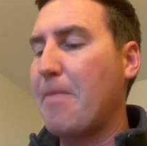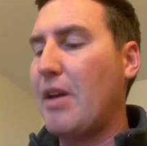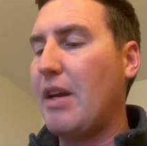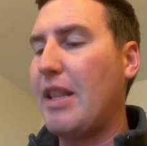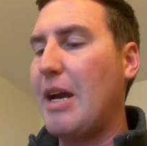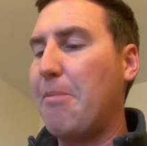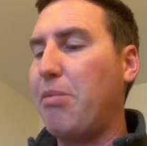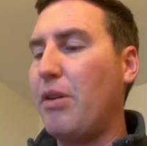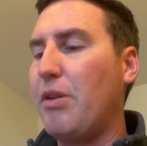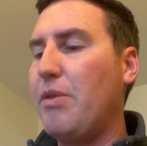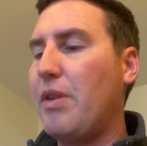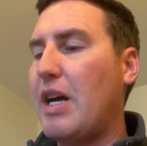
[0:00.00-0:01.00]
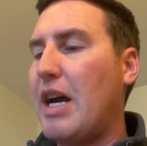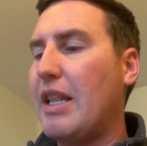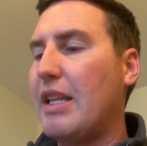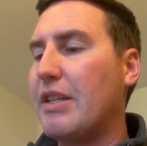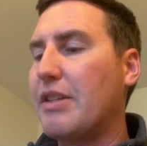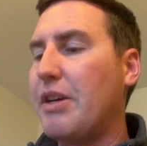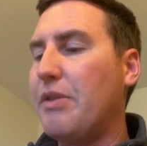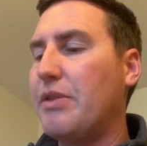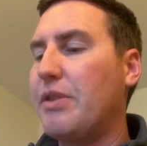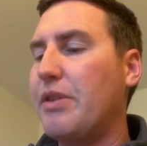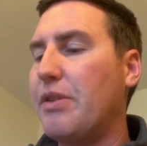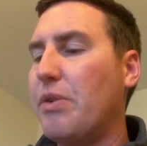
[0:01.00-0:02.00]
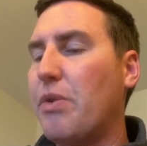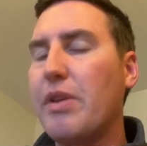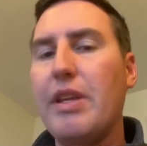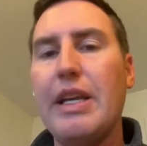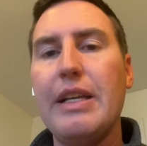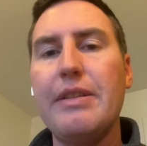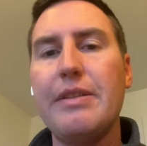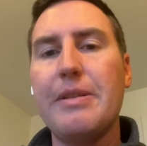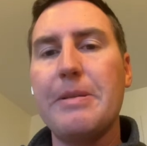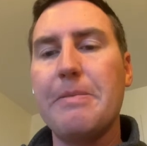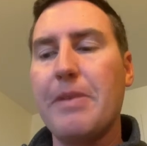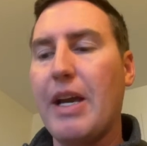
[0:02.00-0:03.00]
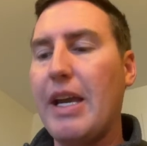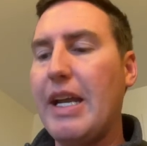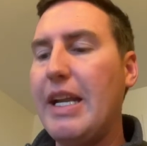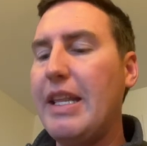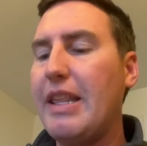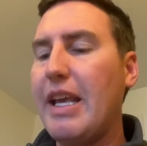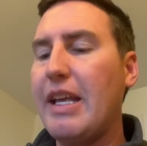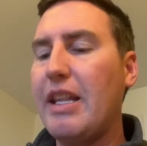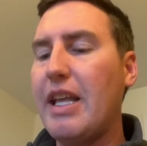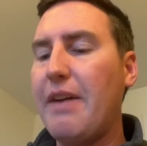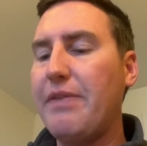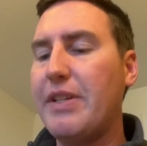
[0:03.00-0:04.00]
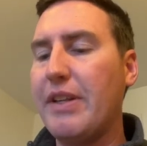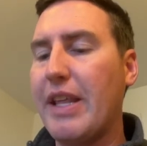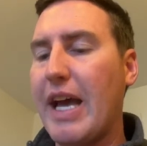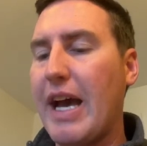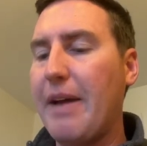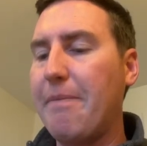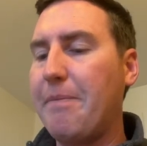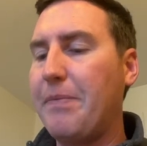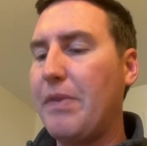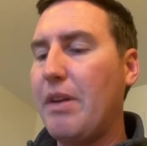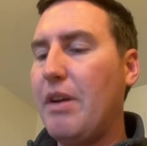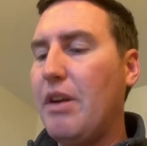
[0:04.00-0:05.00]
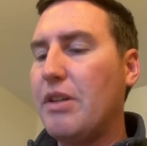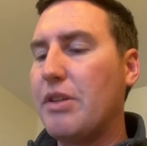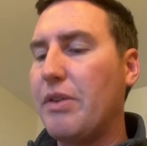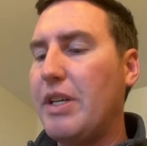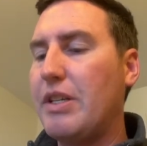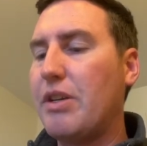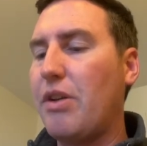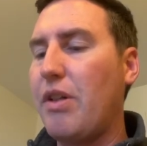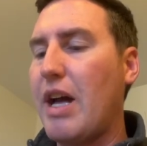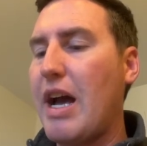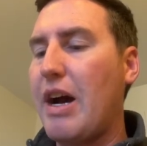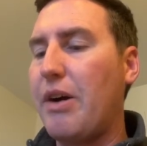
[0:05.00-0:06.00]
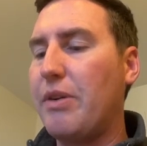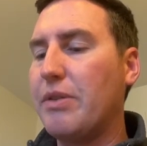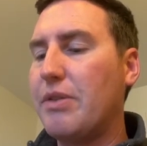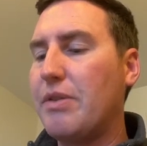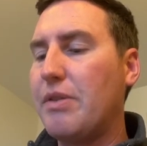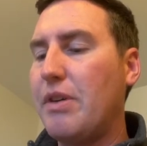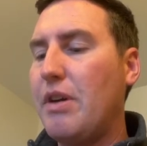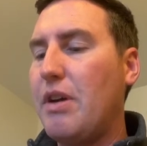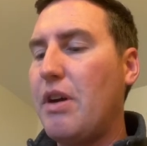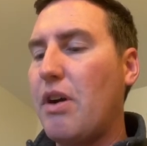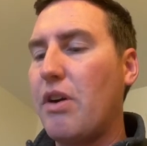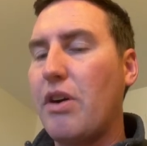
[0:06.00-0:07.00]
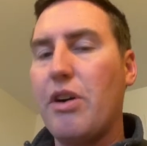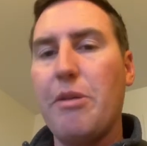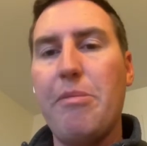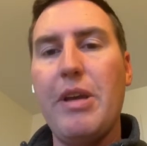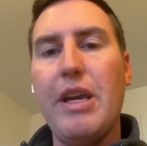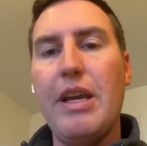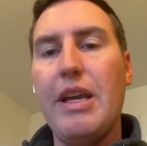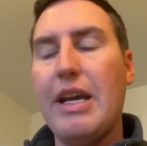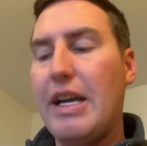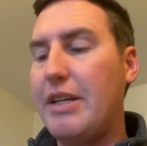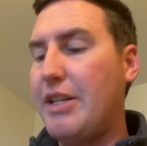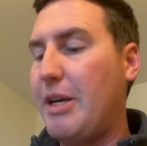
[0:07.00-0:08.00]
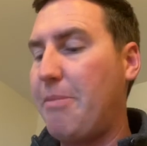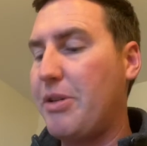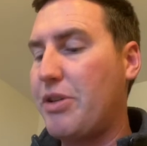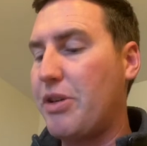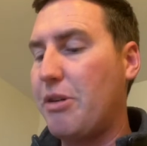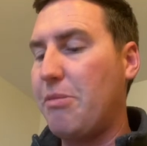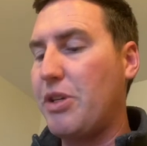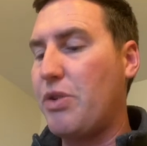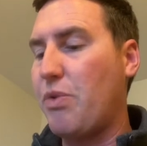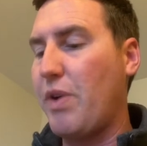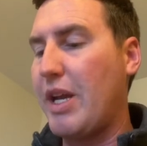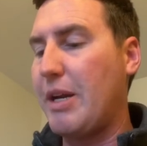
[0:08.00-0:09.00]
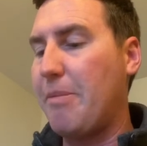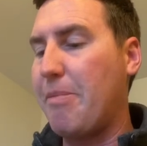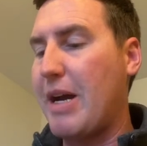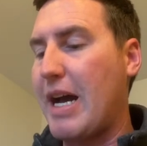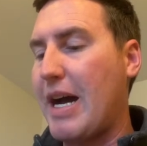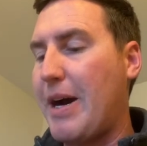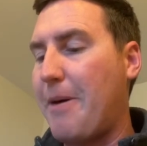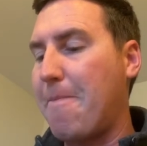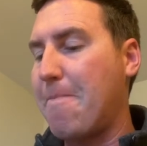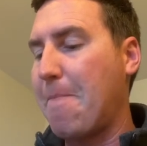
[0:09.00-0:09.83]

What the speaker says: and that blue line that's going to the northeast, okay, anything left of that, so these clouds are going to be at a temperature between about,